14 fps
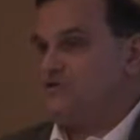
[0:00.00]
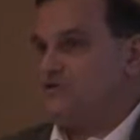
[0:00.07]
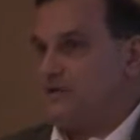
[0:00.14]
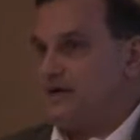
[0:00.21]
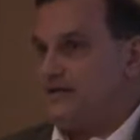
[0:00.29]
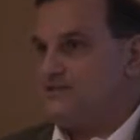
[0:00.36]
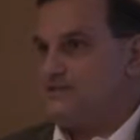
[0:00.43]

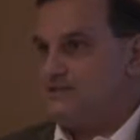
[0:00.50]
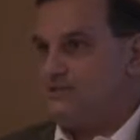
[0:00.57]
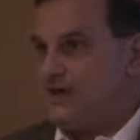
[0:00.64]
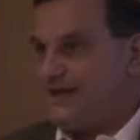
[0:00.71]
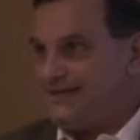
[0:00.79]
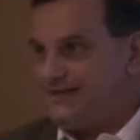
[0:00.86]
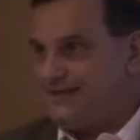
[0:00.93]
try
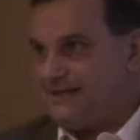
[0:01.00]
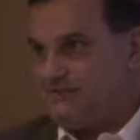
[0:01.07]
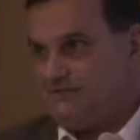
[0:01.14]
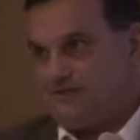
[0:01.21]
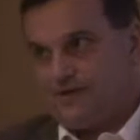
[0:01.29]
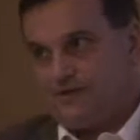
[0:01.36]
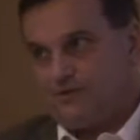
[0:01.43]
to
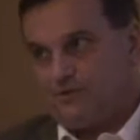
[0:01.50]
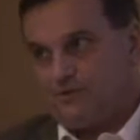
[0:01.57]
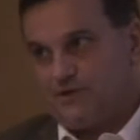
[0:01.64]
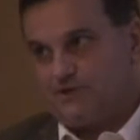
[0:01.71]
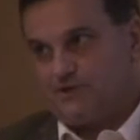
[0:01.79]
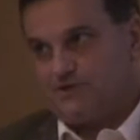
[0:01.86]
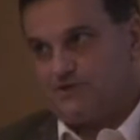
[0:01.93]
identify the
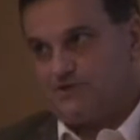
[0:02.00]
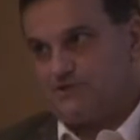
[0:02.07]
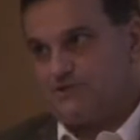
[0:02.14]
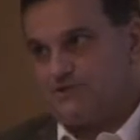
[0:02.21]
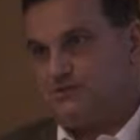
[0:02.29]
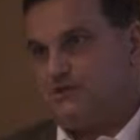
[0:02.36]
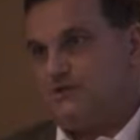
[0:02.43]

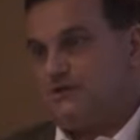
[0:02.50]
risks,